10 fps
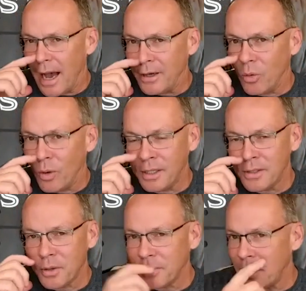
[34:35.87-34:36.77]
I don't want
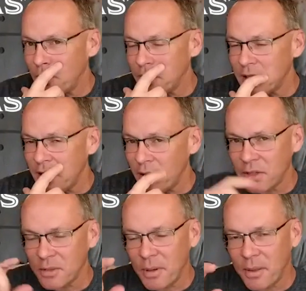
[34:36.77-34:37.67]
to insult anyone's
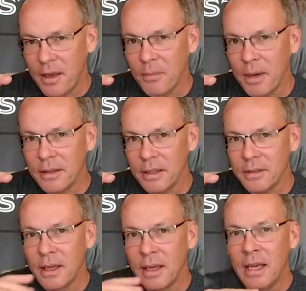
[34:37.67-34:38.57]
intelligence, but think about
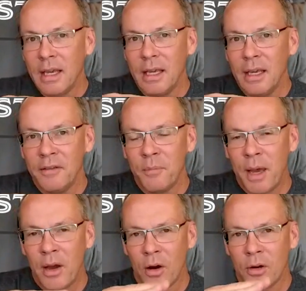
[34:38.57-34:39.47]
this. If
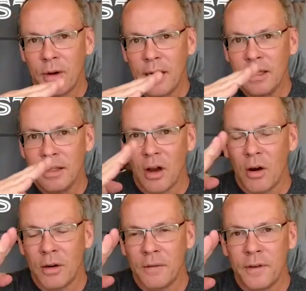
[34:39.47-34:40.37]
my heart rate
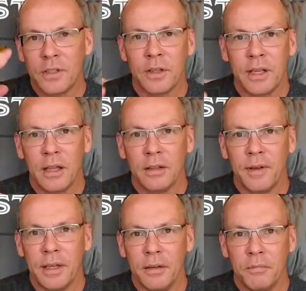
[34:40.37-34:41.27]
is artificially
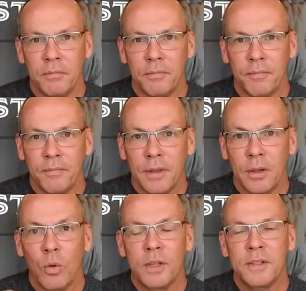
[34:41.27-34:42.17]
elevated,
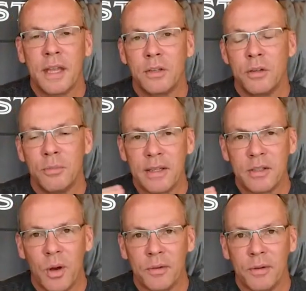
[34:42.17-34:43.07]
What does that do to my
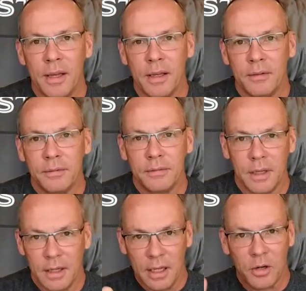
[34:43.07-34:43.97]
sweat rate?
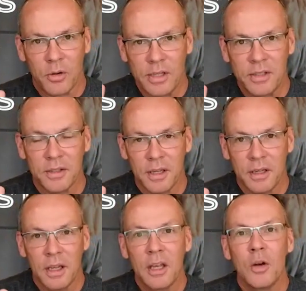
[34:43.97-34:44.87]
It increases
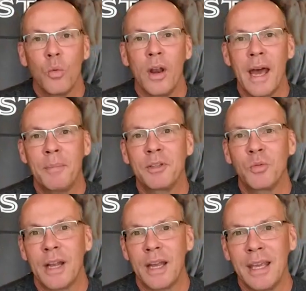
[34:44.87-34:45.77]
it. What
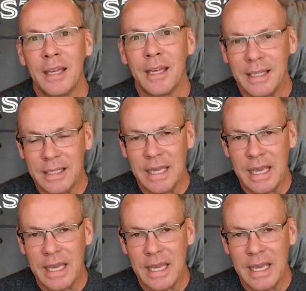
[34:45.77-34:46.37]
happens when I get